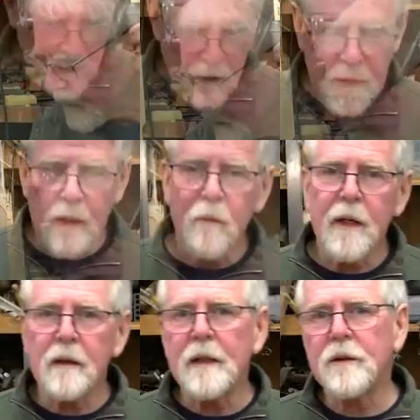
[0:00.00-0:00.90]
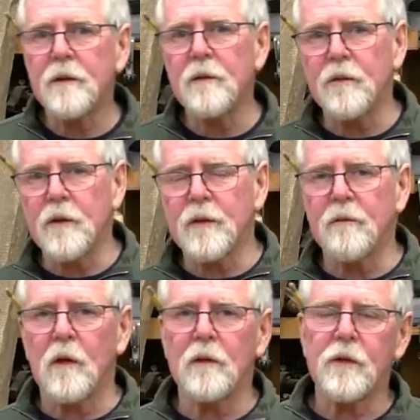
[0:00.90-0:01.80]
Okay, what I'd like to do first
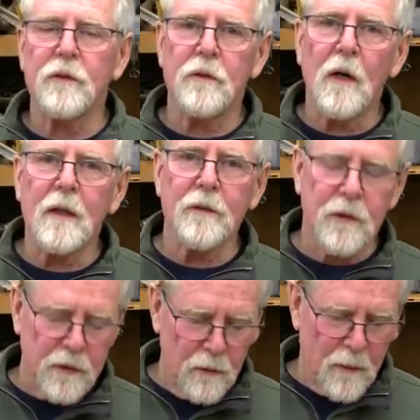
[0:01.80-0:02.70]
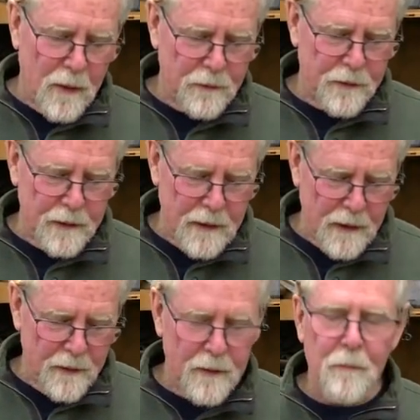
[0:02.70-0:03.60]
of all is talk to you about
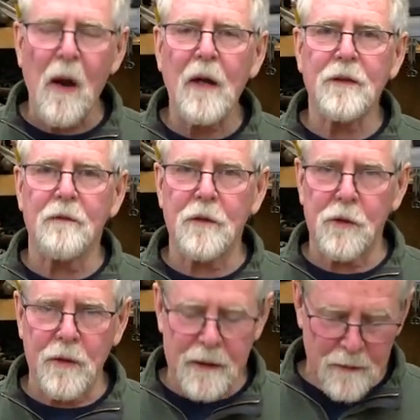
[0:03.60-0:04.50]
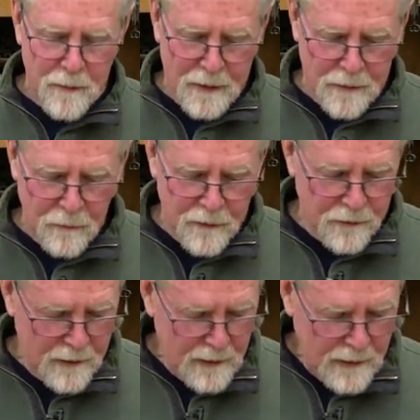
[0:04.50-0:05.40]
the parts of a tree to begin with.